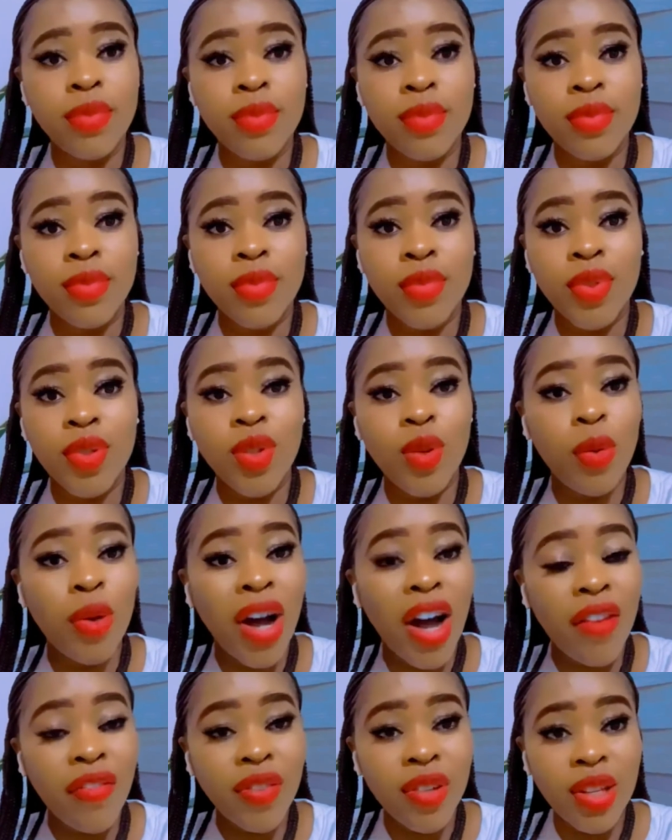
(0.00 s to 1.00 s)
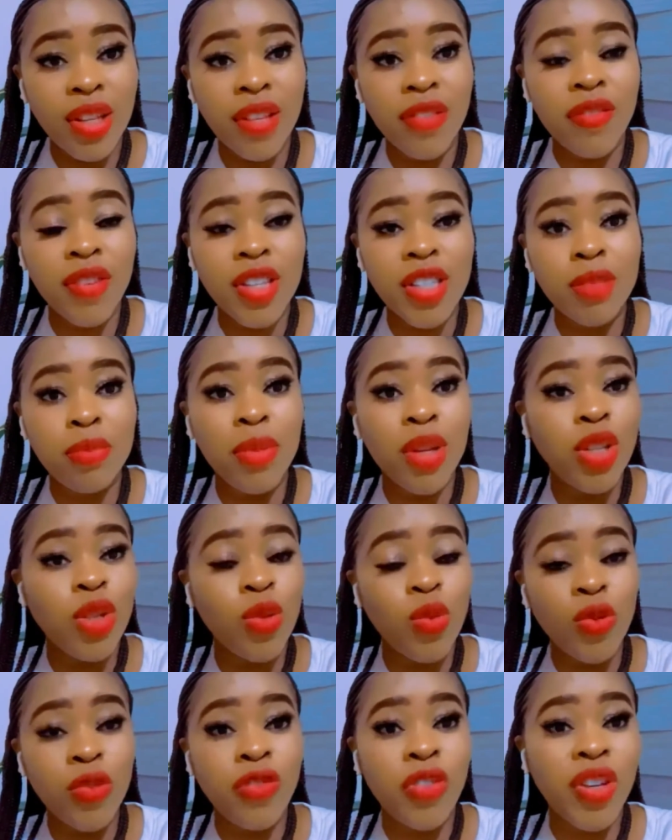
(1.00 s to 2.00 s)
You're having an investment.
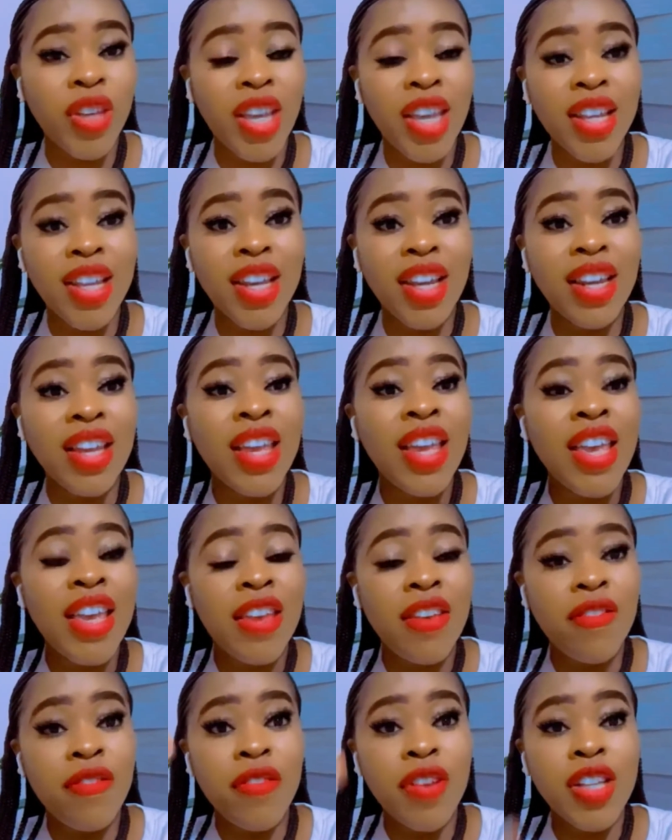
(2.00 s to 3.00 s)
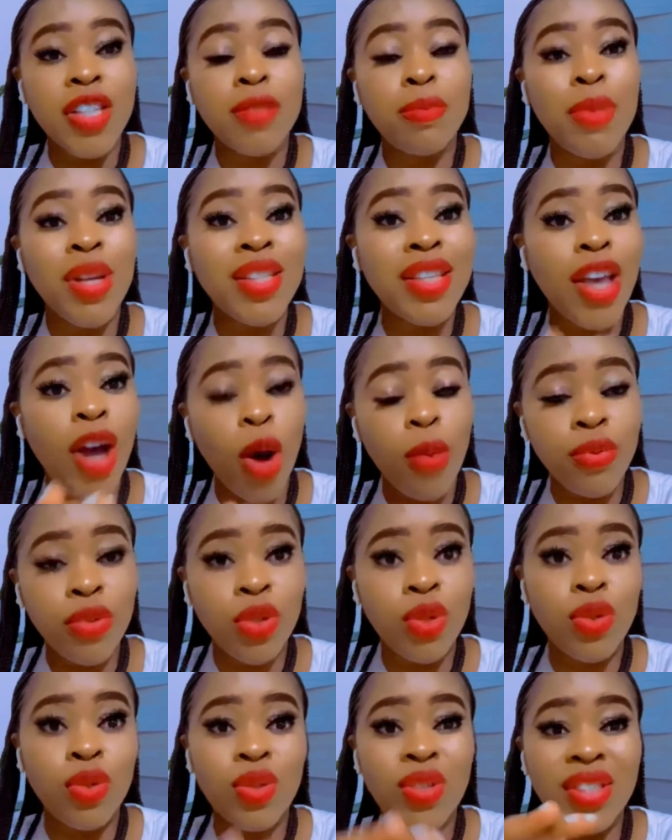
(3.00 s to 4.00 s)
Don't forget that investment helps you
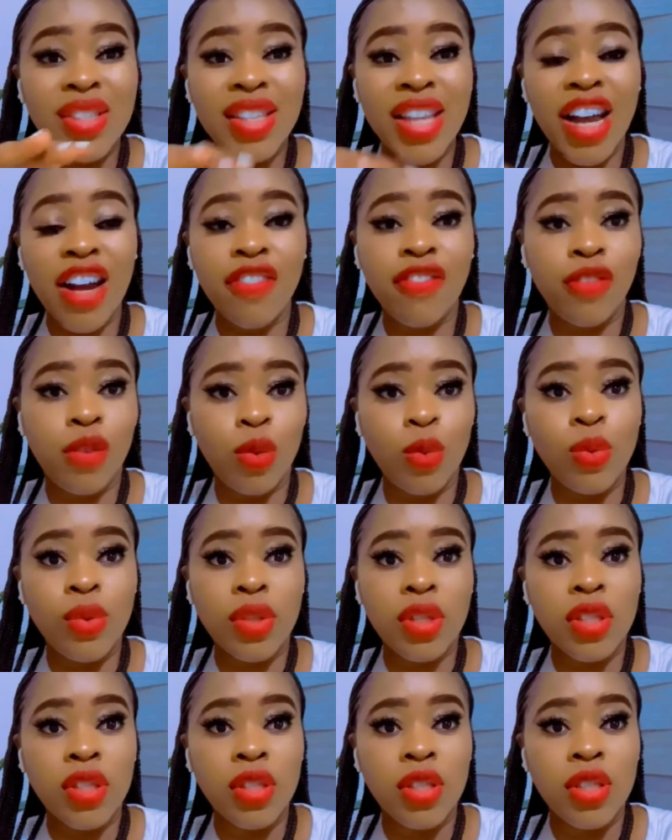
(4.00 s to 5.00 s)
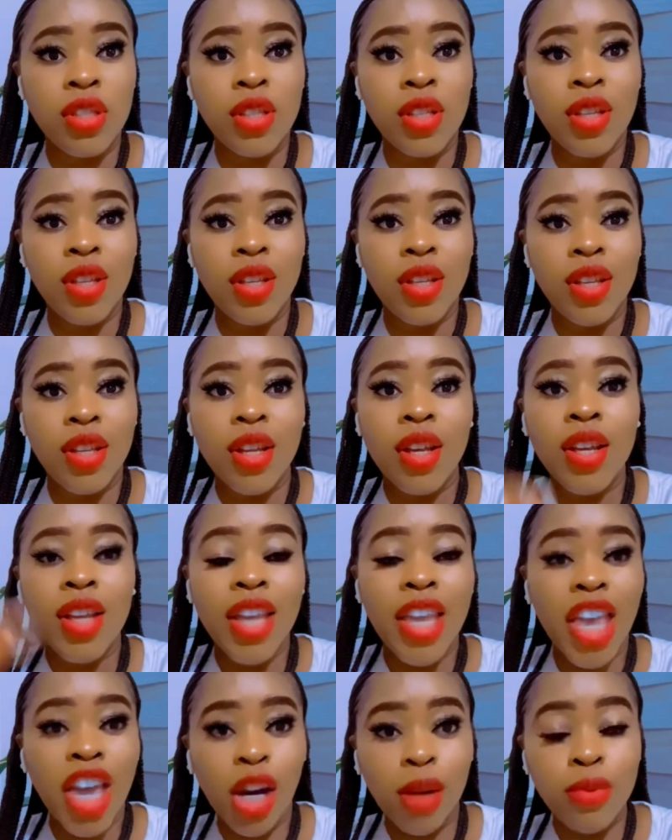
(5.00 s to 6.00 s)
to stay afloat. It
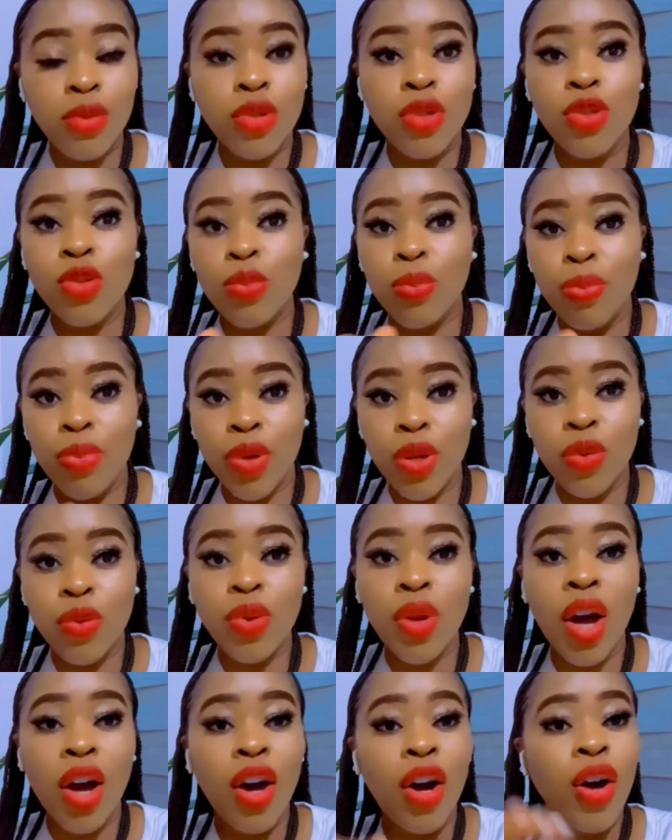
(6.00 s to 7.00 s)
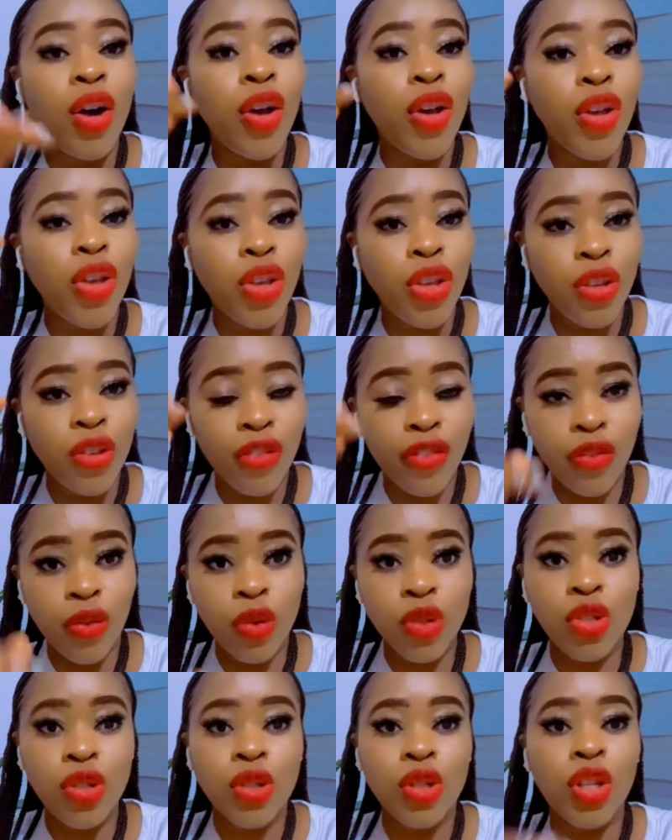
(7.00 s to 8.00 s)
helps you to build your
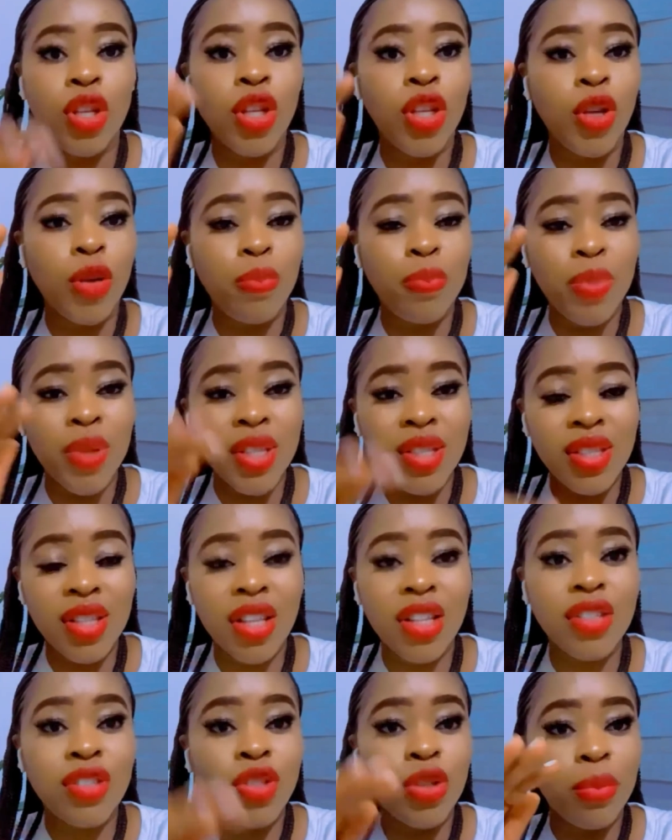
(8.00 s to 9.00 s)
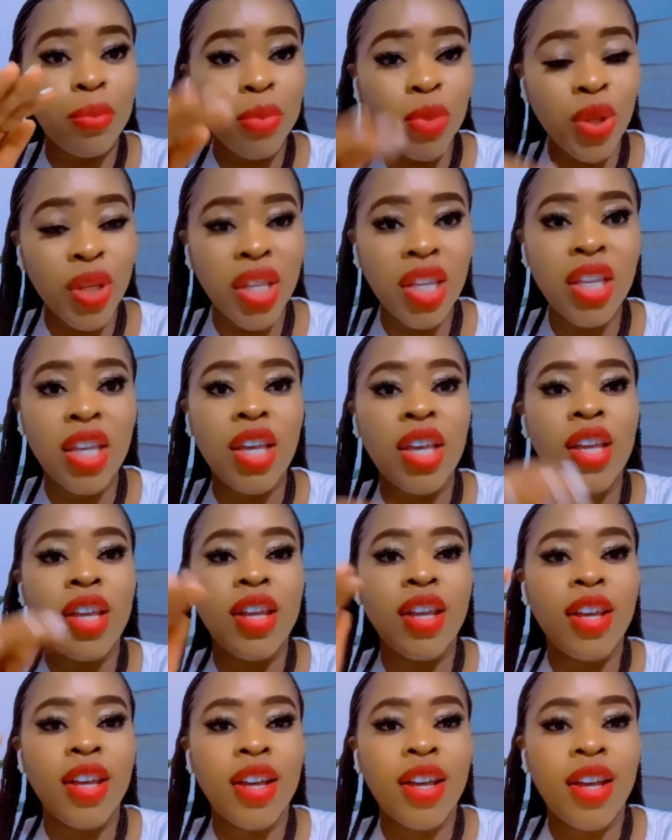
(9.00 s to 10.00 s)
fortune, your business, your money.
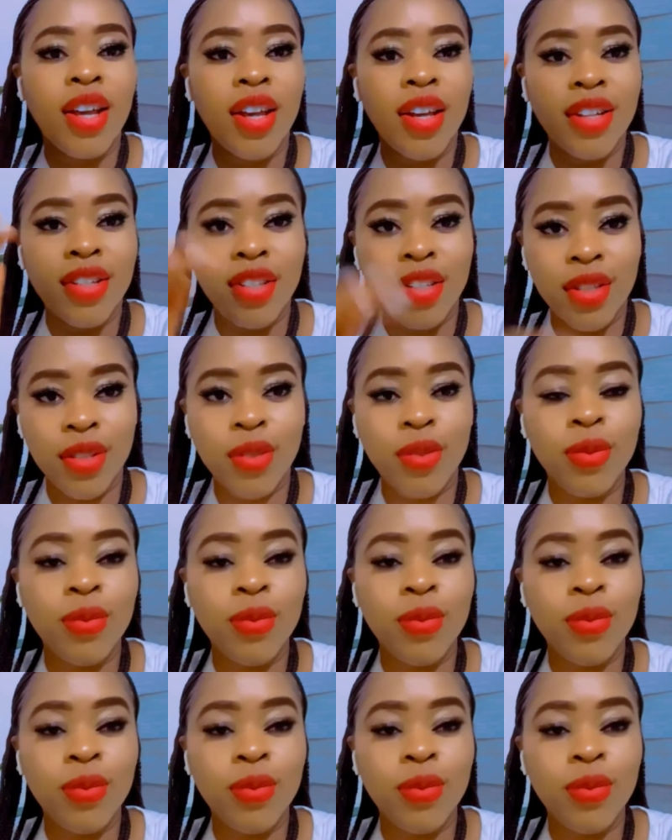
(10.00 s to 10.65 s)
You know.